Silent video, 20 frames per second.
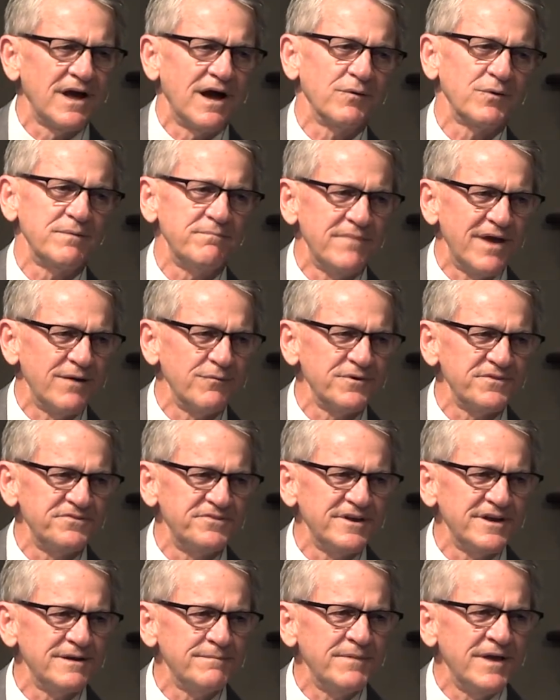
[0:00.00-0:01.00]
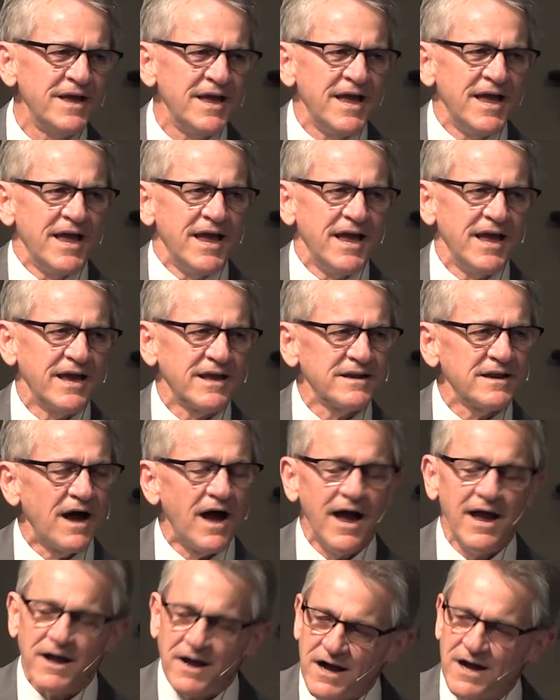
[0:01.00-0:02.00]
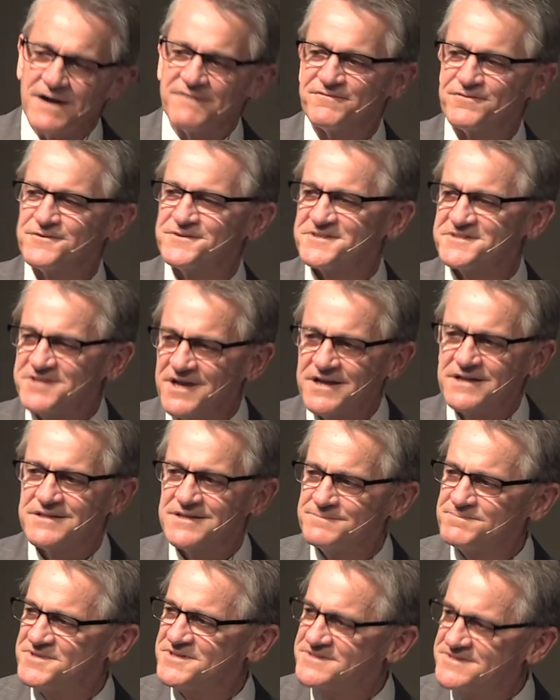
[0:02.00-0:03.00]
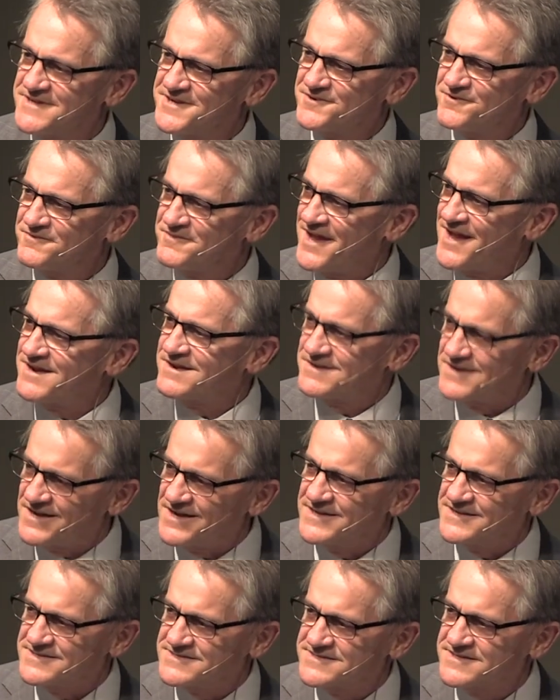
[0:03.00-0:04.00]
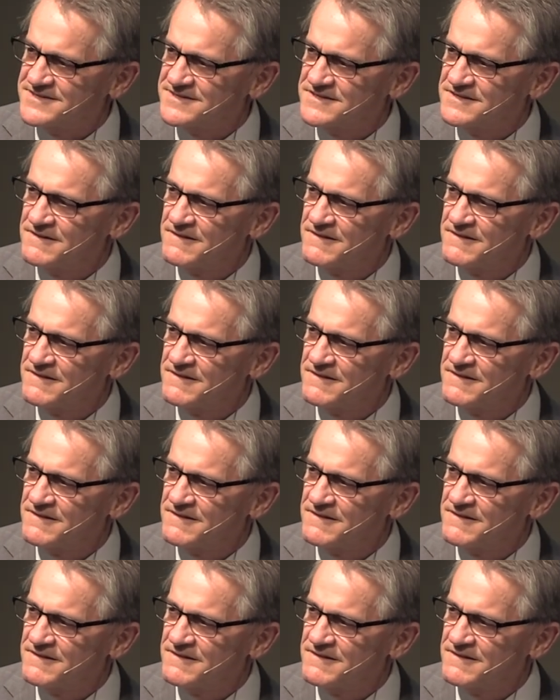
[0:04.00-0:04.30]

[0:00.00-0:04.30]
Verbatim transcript: Uh, we met with them, and I offered to take them to dinner that night